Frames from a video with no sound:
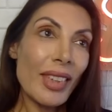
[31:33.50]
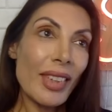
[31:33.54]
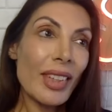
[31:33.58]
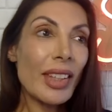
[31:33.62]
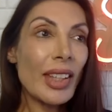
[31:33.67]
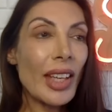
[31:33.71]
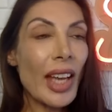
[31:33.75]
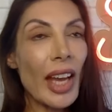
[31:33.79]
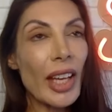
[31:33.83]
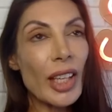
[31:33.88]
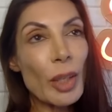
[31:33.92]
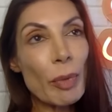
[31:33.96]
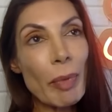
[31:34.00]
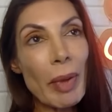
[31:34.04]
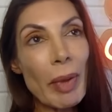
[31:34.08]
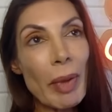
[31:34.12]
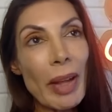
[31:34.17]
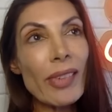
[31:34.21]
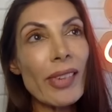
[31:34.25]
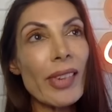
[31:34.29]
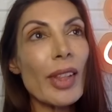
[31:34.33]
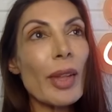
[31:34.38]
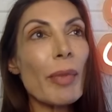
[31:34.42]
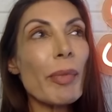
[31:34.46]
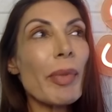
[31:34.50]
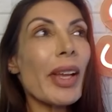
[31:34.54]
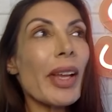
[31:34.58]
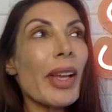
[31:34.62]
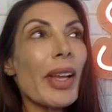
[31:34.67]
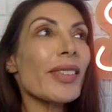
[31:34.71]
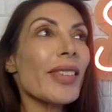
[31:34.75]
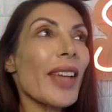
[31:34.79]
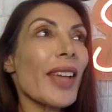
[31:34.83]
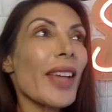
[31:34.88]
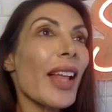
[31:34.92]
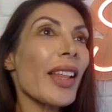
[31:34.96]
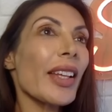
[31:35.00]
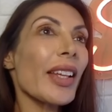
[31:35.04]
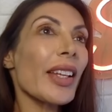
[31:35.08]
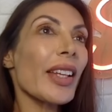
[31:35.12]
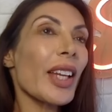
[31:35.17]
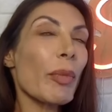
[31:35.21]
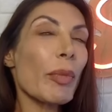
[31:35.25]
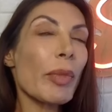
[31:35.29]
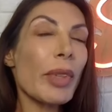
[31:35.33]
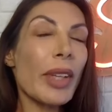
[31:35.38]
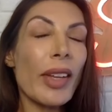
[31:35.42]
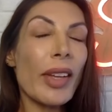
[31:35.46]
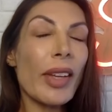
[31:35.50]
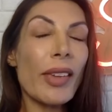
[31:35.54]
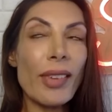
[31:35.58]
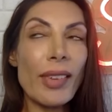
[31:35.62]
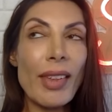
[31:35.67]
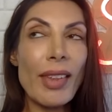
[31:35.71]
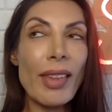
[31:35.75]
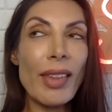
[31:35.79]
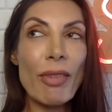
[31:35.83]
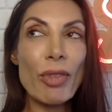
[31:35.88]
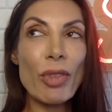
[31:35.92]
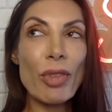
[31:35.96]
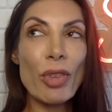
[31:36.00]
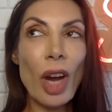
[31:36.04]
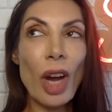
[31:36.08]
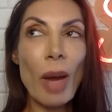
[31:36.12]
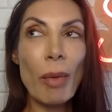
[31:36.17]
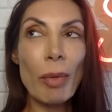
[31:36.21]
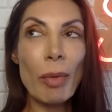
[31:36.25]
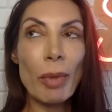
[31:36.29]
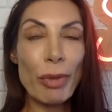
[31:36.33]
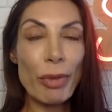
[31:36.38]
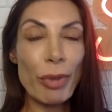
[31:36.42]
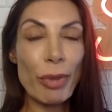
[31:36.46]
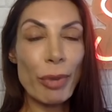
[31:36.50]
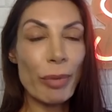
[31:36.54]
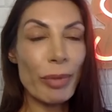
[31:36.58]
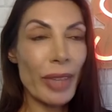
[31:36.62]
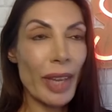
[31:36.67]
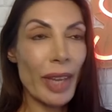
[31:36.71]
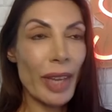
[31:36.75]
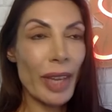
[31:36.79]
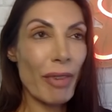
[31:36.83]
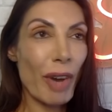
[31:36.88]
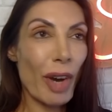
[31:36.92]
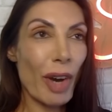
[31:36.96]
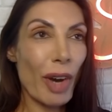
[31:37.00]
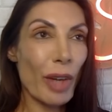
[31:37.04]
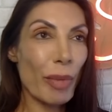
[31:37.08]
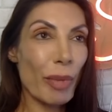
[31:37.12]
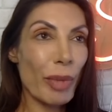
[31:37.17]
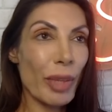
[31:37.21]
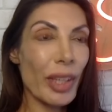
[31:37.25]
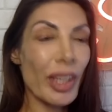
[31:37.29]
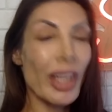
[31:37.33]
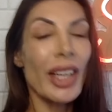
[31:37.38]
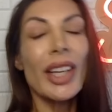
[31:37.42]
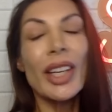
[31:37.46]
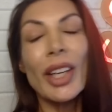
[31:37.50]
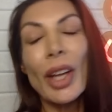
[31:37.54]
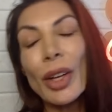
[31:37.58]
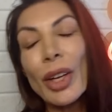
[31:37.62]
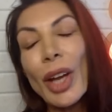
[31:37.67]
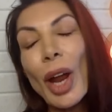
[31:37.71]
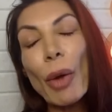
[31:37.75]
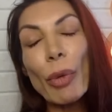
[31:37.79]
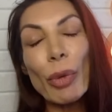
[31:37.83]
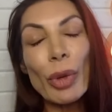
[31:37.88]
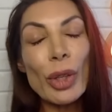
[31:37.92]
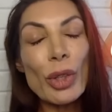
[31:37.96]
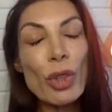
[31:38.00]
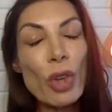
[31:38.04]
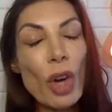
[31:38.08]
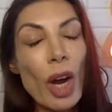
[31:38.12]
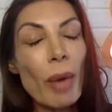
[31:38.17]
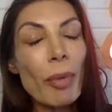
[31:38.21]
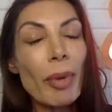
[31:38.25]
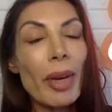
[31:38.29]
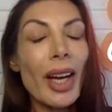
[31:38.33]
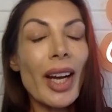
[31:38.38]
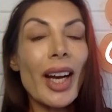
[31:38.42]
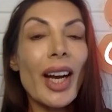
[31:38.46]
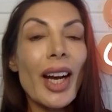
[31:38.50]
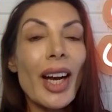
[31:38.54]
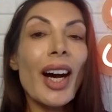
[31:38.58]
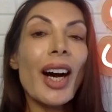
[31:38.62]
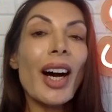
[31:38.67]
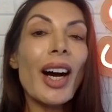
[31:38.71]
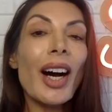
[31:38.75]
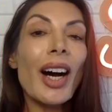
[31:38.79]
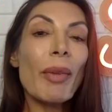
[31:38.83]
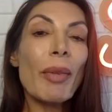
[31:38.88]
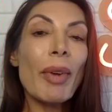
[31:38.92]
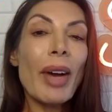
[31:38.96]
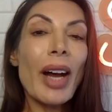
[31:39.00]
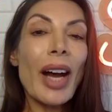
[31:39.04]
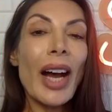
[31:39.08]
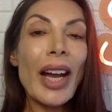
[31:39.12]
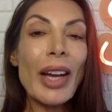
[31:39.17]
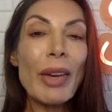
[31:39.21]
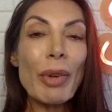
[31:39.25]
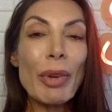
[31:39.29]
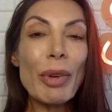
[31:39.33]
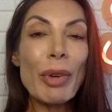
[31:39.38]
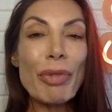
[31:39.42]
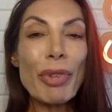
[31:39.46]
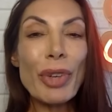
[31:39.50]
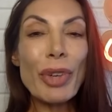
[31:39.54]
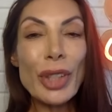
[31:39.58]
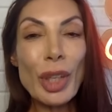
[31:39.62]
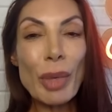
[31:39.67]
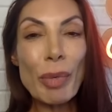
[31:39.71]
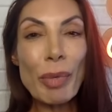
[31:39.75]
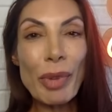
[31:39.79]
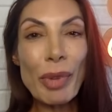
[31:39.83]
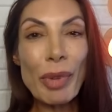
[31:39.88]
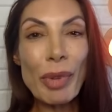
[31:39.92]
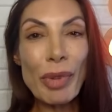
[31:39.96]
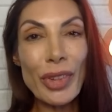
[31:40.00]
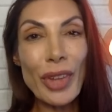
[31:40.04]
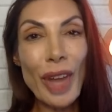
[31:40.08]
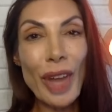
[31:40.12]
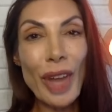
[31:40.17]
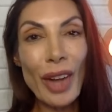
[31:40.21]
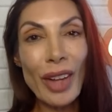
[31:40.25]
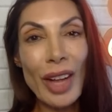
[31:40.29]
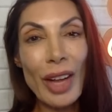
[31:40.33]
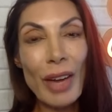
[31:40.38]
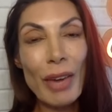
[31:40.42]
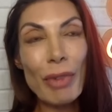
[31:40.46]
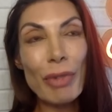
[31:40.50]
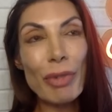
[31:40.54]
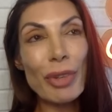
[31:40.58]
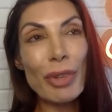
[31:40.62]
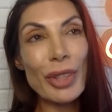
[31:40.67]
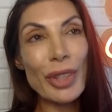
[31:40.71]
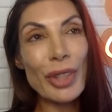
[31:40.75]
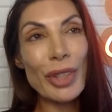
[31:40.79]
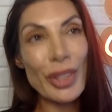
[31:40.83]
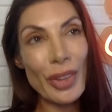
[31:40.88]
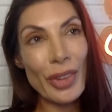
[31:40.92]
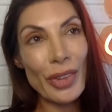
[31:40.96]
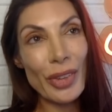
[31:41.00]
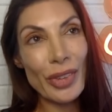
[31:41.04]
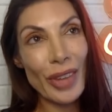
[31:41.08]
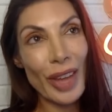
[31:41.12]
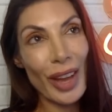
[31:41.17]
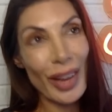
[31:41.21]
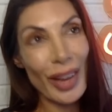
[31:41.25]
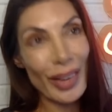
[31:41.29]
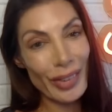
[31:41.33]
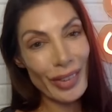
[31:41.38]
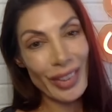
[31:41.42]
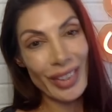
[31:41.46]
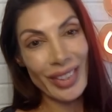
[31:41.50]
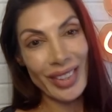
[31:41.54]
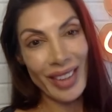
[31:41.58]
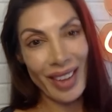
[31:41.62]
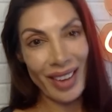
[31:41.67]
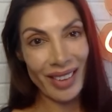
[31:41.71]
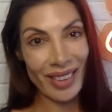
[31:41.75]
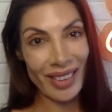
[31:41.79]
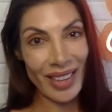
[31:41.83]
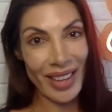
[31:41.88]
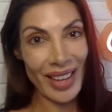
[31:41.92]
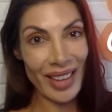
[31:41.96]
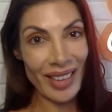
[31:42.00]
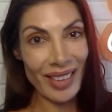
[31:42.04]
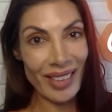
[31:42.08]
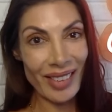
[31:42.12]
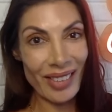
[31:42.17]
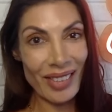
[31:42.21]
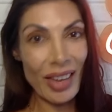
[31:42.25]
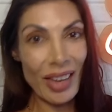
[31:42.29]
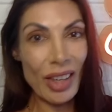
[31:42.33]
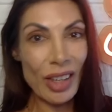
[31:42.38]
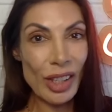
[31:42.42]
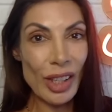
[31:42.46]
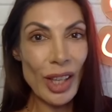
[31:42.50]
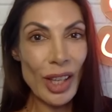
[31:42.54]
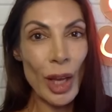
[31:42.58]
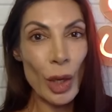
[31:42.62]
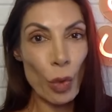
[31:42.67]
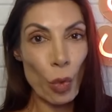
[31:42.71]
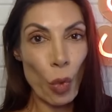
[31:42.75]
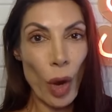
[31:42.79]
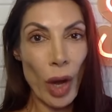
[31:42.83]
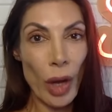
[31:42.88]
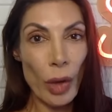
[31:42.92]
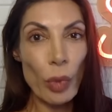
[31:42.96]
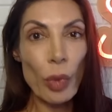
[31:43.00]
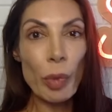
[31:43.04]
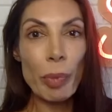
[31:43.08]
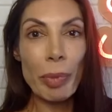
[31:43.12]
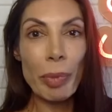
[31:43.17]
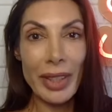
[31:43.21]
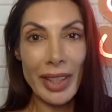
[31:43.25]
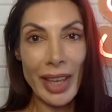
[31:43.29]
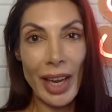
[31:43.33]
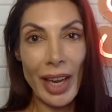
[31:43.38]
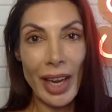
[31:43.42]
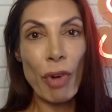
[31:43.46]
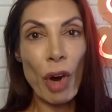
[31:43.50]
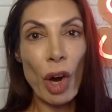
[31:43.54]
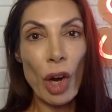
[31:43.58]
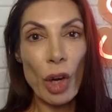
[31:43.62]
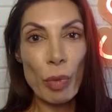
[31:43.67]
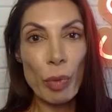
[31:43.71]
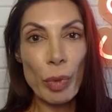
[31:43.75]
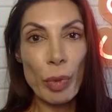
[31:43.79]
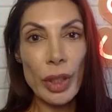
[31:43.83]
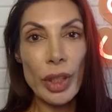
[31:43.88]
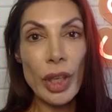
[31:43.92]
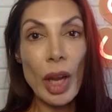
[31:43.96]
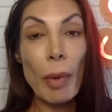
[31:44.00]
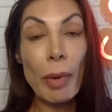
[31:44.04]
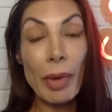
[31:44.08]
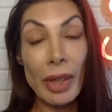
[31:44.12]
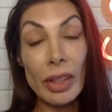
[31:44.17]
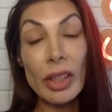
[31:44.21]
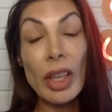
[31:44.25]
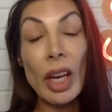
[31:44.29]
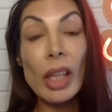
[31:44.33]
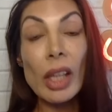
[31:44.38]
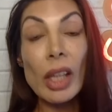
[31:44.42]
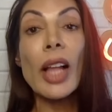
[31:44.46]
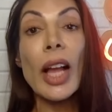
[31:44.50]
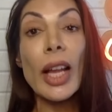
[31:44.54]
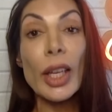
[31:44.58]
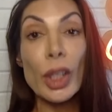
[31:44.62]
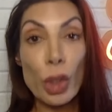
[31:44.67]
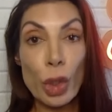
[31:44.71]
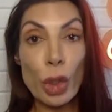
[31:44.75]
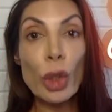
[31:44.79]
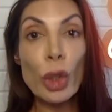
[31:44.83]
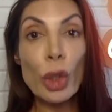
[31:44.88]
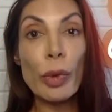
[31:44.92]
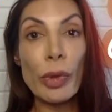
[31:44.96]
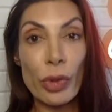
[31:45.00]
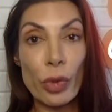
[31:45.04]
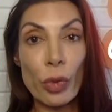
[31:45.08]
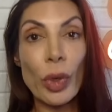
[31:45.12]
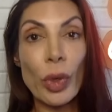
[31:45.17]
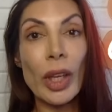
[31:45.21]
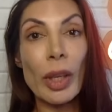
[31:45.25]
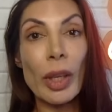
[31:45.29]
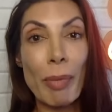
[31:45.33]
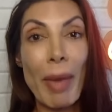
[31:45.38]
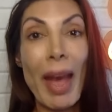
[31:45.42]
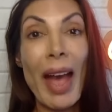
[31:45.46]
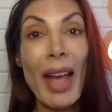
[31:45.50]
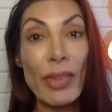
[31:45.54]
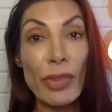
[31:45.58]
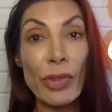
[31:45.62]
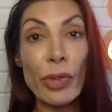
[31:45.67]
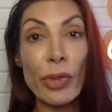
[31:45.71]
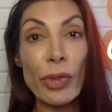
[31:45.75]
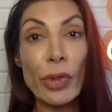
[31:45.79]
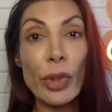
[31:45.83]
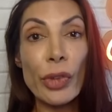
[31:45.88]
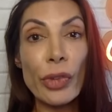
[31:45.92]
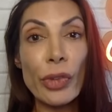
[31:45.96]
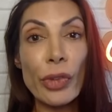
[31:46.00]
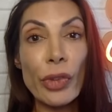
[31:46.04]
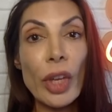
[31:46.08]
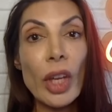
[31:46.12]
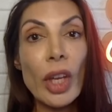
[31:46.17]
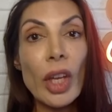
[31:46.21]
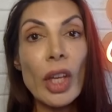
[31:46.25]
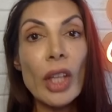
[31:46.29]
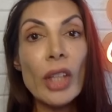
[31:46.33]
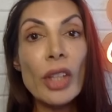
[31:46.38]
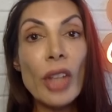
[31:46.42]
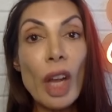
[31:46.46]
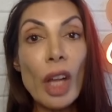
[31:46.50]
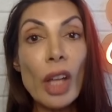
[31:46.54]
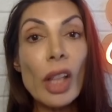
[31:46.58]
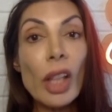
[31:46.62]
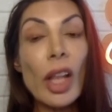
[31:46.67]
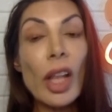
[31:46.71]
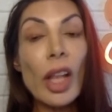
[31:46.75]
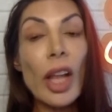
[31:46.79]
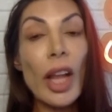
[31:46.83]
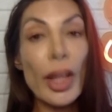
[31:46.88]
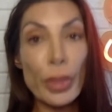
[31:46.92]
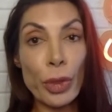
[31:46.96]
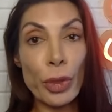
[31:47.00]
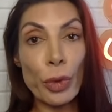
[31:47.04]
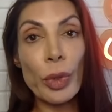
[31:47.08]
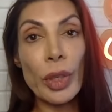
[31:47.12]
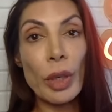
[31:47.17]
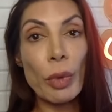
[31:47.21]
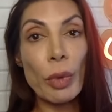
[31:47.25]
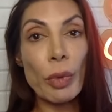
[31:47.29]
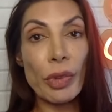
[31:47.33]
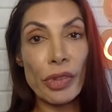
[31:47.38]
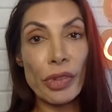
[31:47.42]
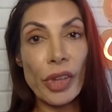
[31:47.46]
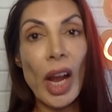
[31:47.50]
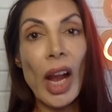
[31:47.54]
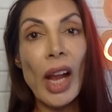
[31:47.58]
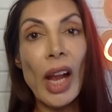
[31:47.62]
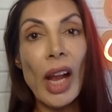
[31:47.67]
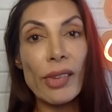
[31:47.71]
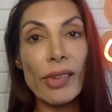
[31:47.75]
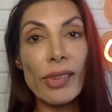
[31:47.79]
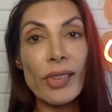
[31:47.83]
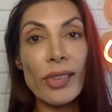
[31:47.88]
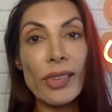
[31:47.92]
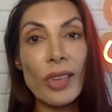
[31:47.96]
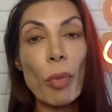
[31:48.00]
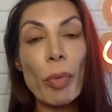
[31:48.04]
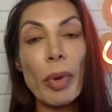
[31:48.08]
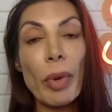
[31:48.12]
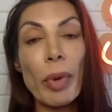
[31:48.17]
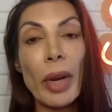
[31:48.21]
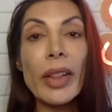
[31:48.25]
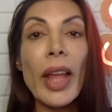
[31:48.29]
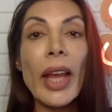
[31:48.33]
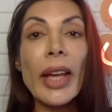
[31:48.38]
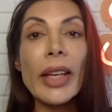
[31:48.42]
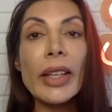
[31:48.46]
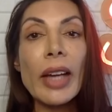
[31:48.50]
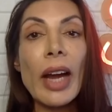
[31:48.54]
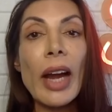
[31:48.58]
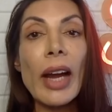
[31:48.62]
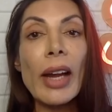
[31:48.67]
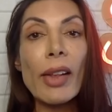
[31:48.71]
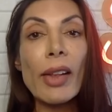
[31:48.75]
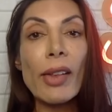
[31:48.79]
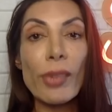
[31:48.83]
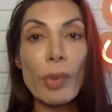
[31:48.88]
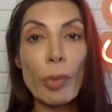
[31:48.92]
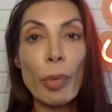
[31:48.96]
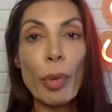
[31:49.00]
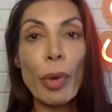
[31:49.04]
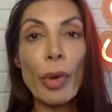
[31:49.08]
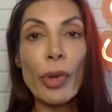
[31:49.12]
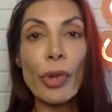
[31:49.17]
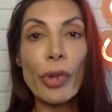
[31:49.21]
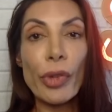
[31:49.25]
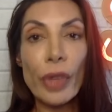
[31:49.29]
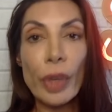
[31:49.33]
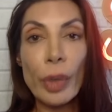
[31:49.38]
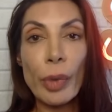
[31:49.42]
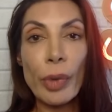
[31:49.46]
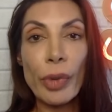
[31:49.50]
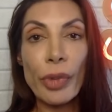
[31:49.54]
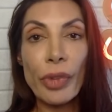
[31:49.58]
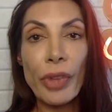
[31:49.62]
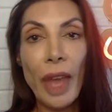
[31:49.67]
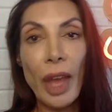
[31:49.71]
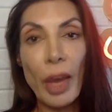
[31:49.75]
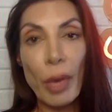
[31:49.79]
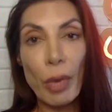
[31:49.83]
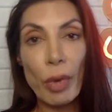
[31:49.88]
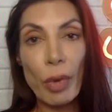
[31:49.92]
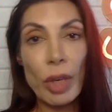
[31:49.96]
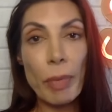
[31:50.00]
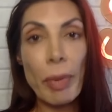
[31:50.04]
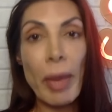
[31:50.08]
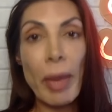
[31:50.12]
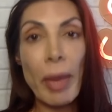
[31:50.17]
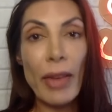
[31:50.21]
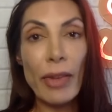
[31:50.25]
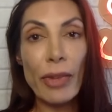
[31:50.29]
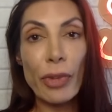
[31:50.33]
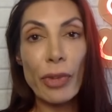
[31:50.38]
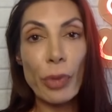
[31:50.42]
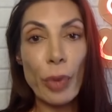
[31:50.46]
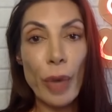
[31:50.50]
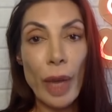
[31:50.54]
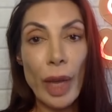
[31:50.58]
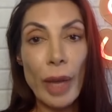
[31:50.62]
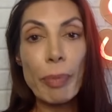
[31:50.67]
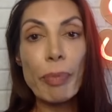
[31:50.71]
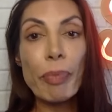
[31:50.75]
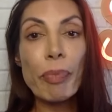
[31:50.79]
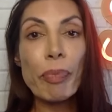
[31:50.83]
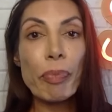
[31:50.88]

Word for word: Yeah, it depends on the male talent. I mean, I still have trauma from Dave Hardman, uh, not real trauma. Uh, I refer to him as the knuckle. I refer to those guys as the knuckleheads. Knucklehead one would be Dave Hardman. Knucklehead two was Rick Masters. Knucklehead three was Kyle Stone. But I like Kyle as a person. It was sad when he passed away.